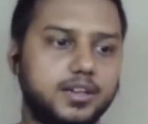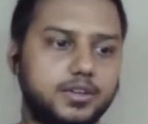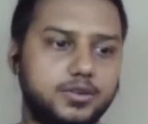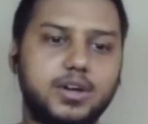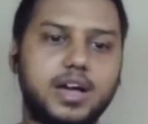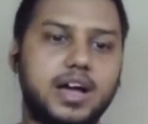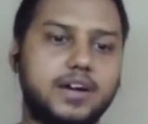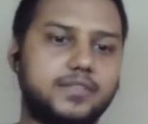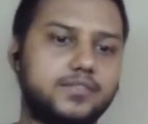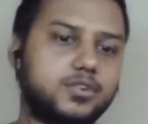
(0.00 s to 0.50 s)
you
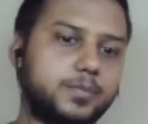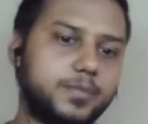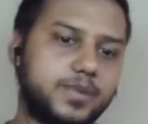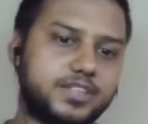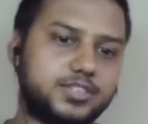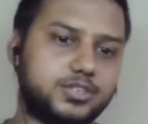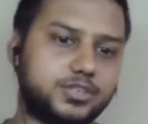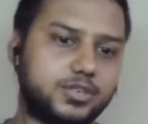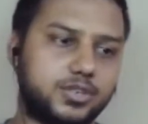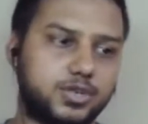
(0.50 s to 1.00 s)
have to
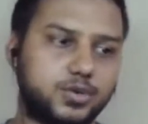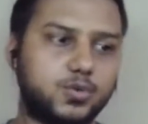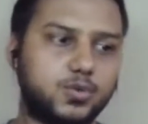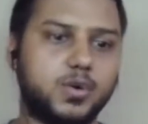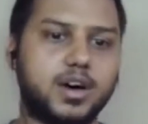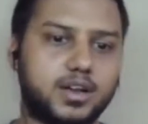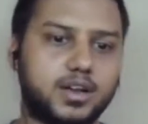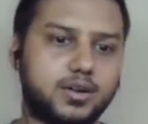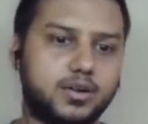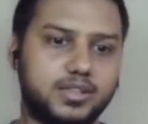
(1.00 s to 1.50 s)
make sure you
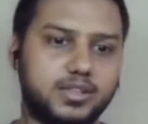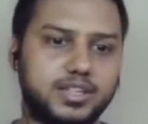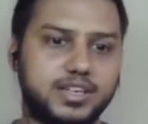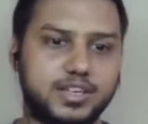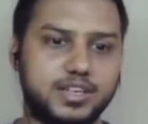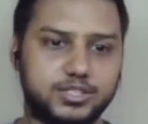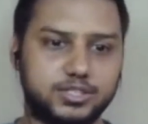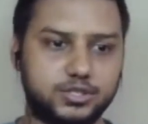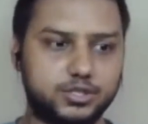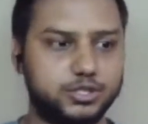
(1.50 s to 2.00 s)
are on the
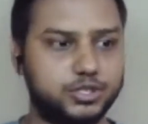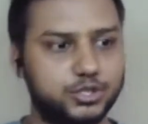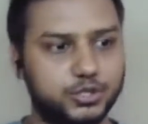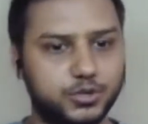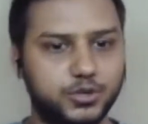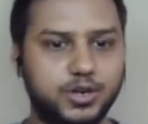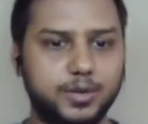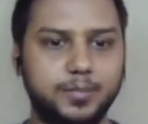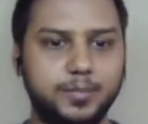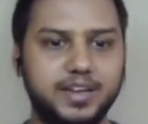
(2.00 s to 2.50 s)
edge. You
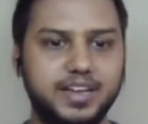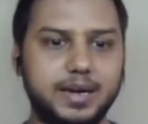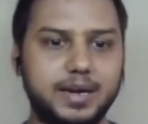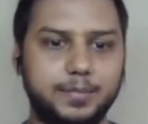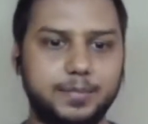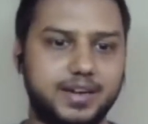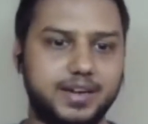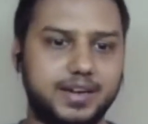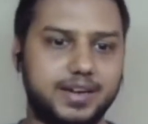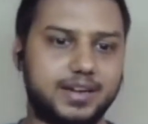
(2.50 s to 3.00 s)
should be
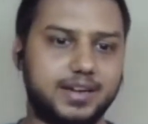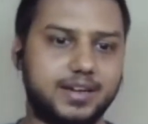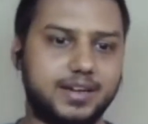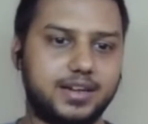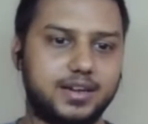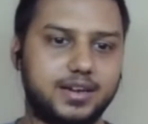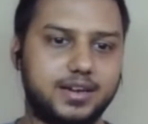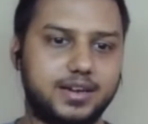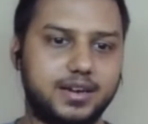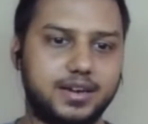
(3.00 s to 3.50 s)

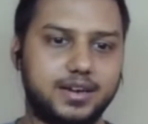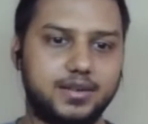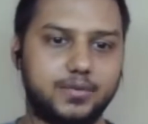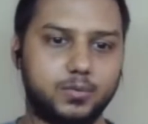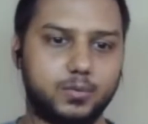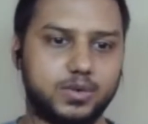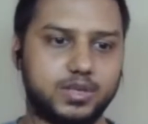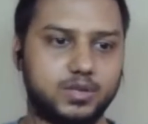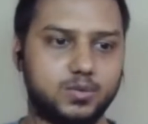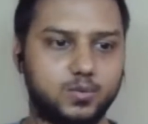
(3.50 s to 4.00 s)
updated
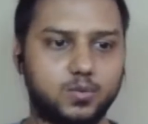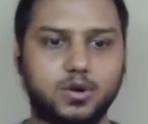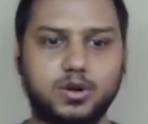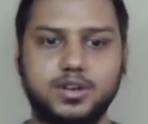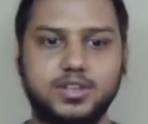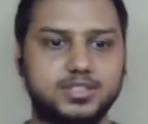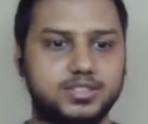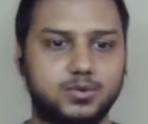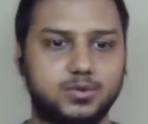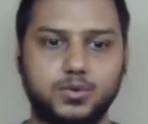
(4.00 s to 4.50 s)
with
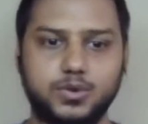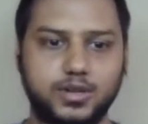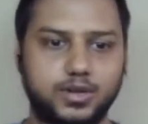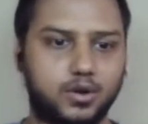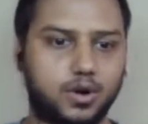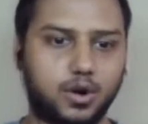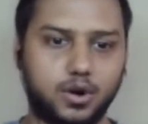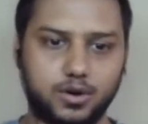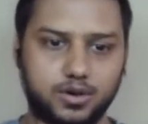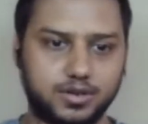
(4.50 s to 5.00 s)
what is going
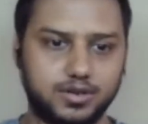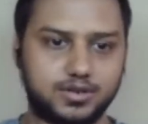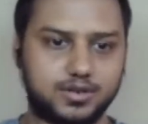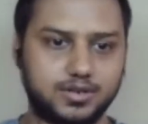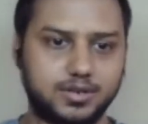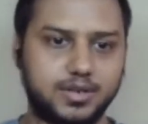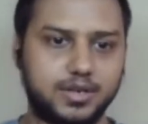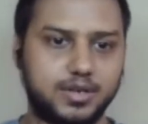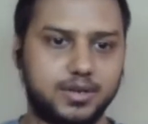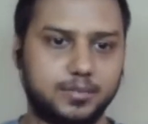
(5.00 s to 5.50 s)
on.
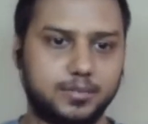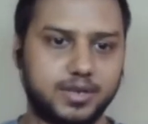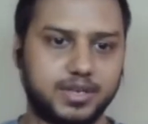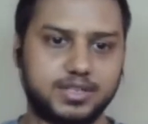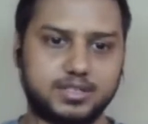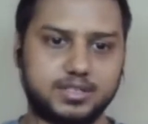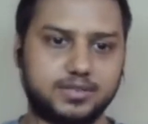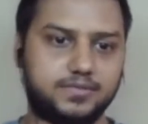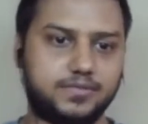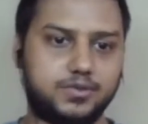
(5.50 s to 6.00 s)

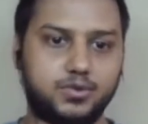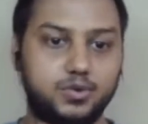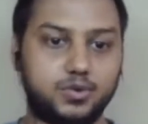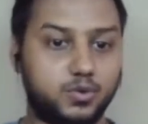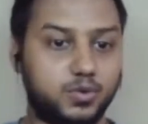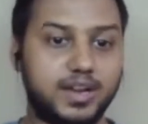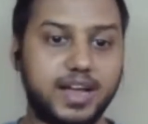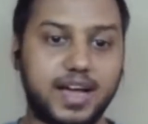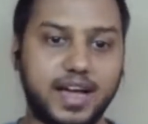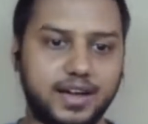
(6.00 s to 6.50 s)
Because if you
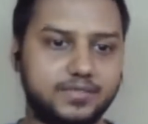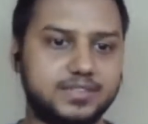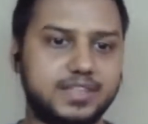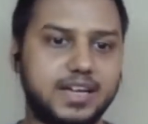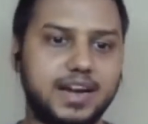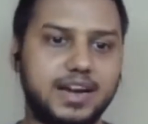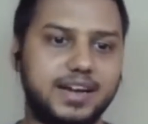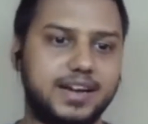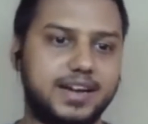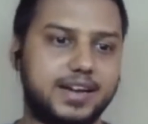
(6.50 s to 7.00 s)
don't have
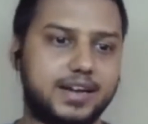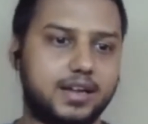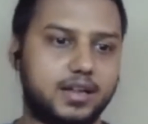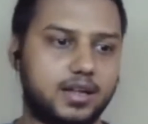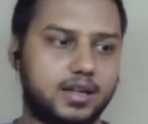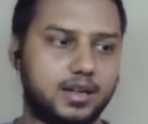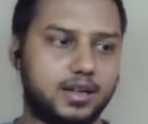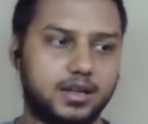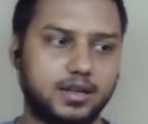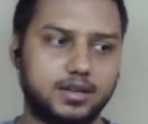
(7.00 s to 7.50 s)
that
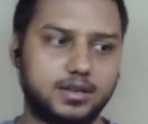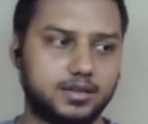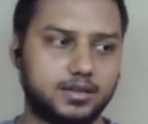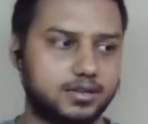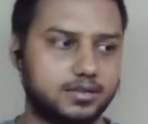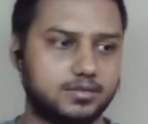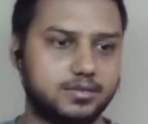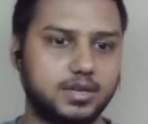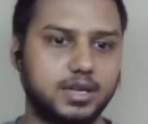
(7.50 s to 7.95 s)
data,